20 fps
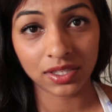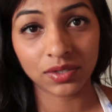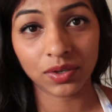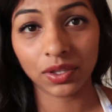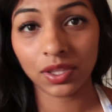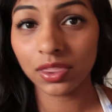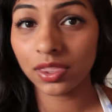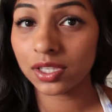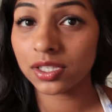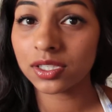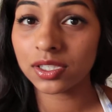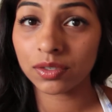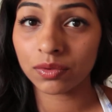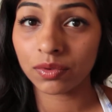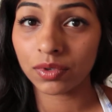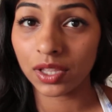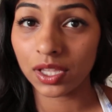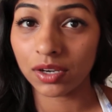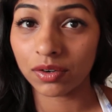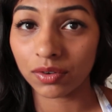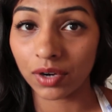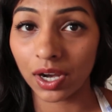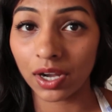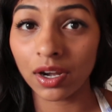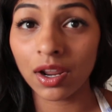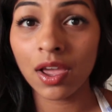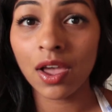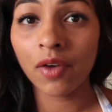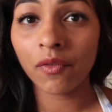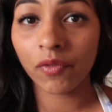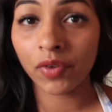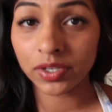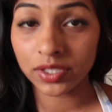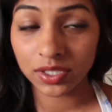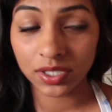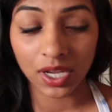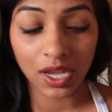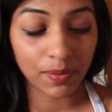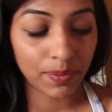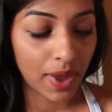So I think this is a really great
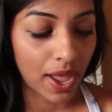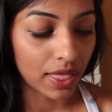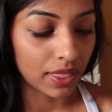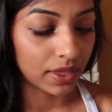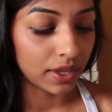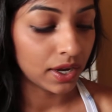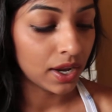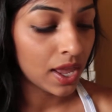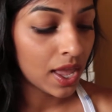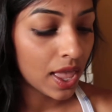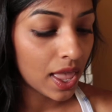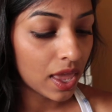versatile palette.